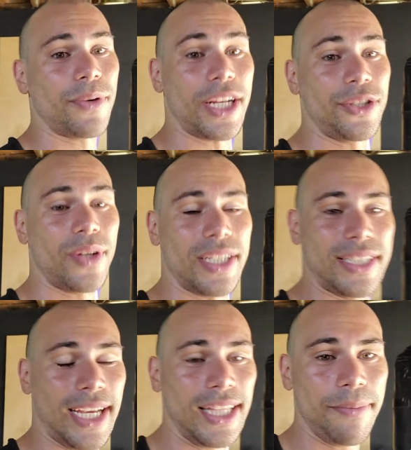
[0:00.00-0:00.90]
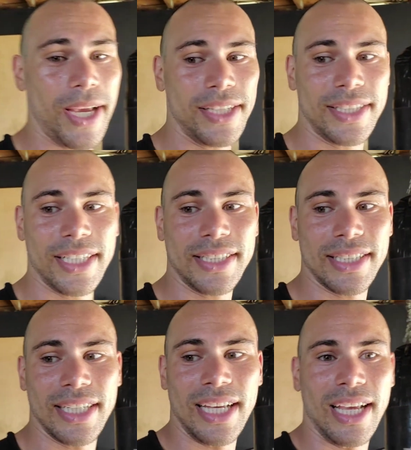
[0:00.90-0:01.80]
I do on a daily
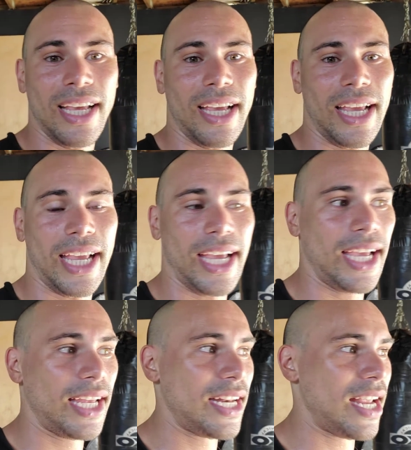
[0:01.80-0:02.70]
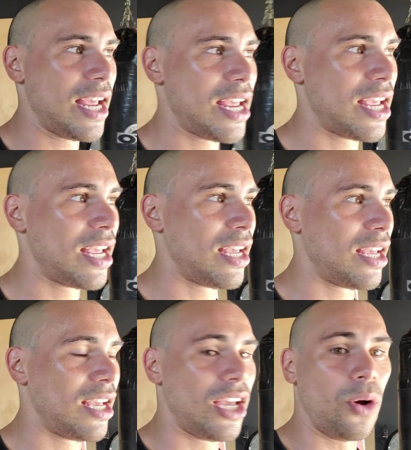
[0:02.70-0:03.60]
basis. And
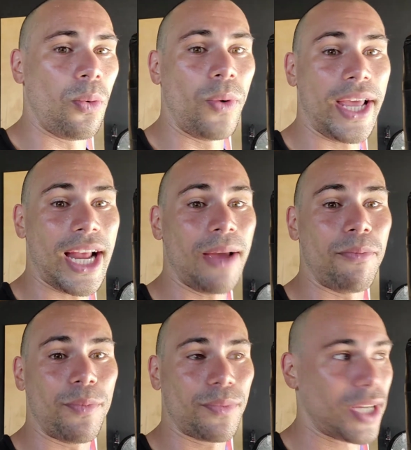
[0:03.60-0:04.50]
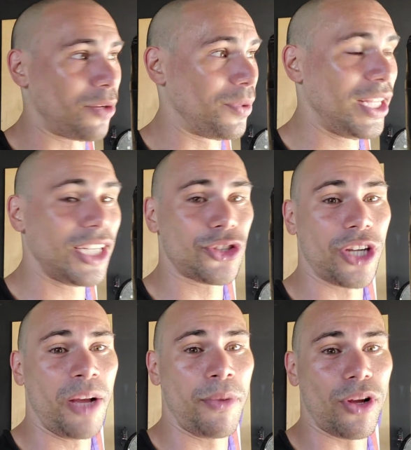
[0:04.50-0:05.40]
when I'm kind of really in
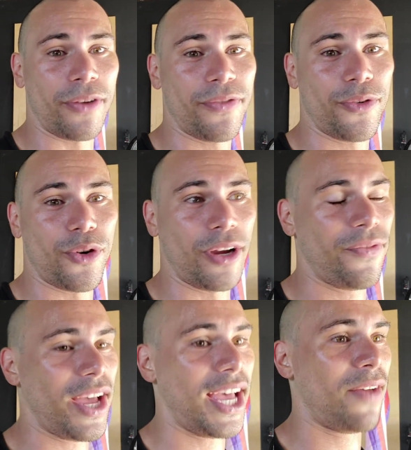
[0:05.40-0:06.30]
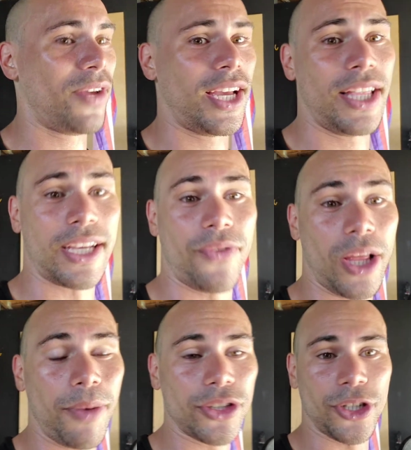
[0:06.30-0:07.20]
trouble, or if I have a
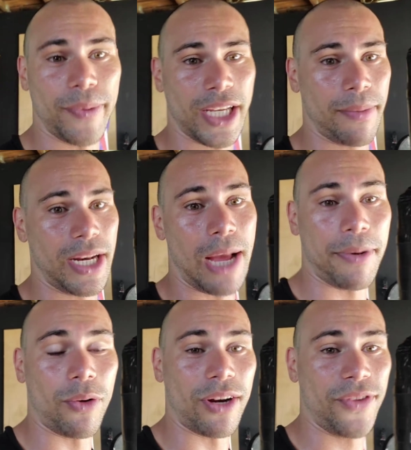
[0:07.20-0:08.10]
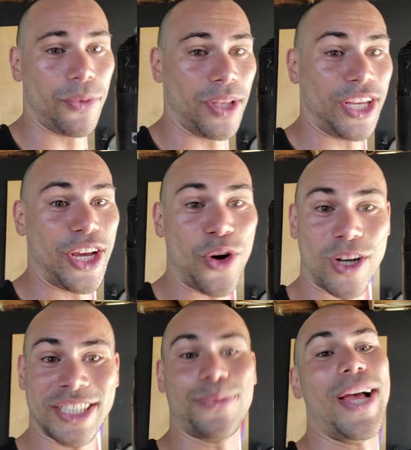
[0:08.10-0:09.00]
volleyball tournament coming up and I want to feel really good,
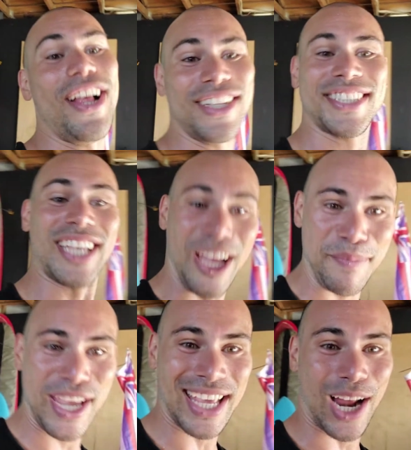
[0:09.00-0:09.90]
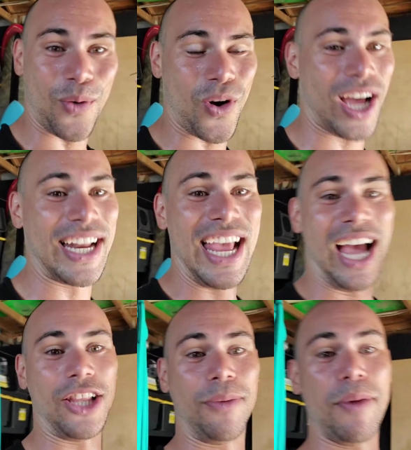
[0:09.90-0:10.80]
or swells coming and I want
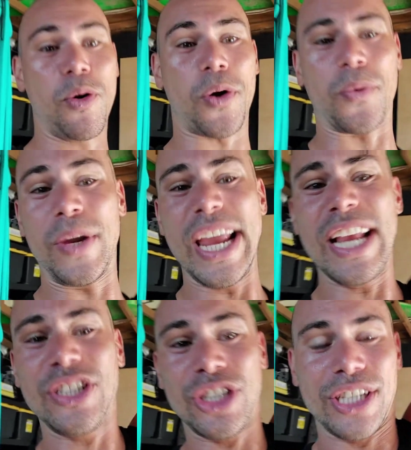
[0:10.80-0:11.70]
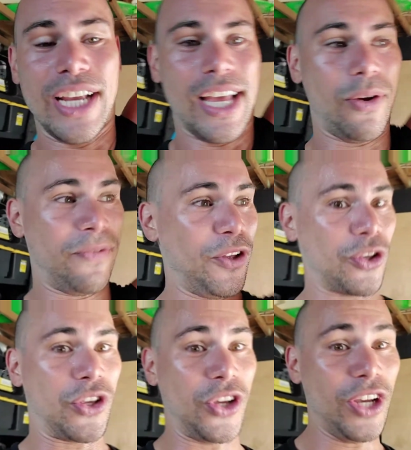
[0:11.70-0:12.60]
a little bit more reach, and I want to feel
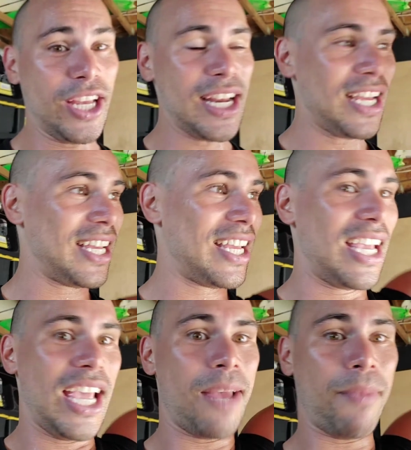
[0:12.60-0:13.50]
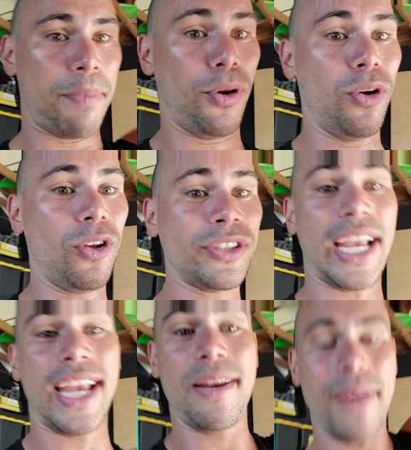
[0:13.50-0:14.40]
good in my pulls
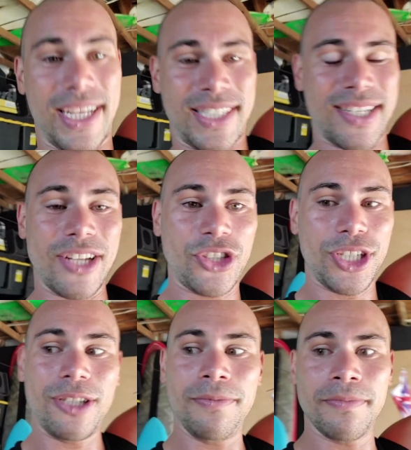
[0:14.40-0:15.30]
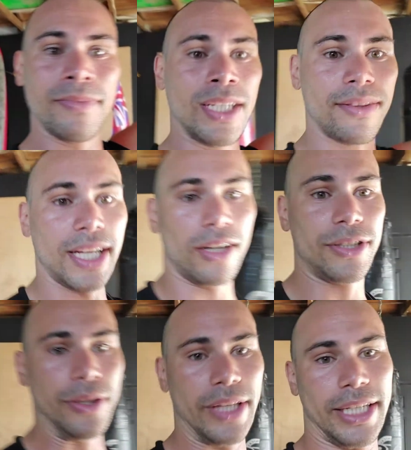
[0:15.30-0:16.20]
and in my extension, then I'll
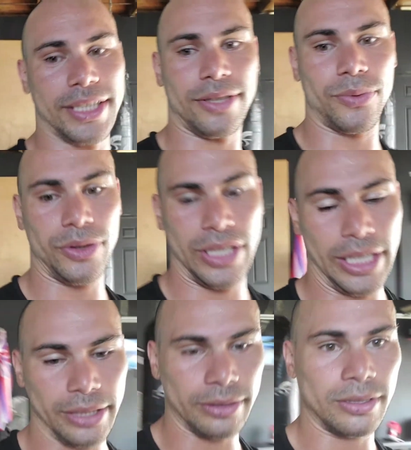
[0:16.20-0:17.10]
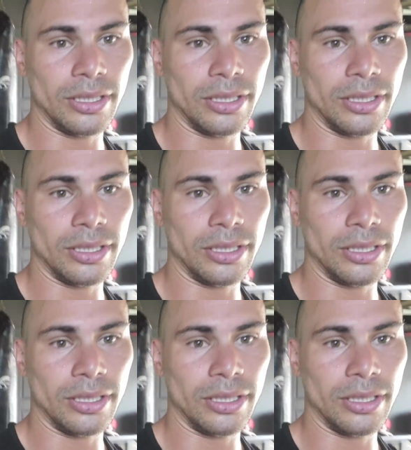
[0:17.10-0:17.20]
do this routine.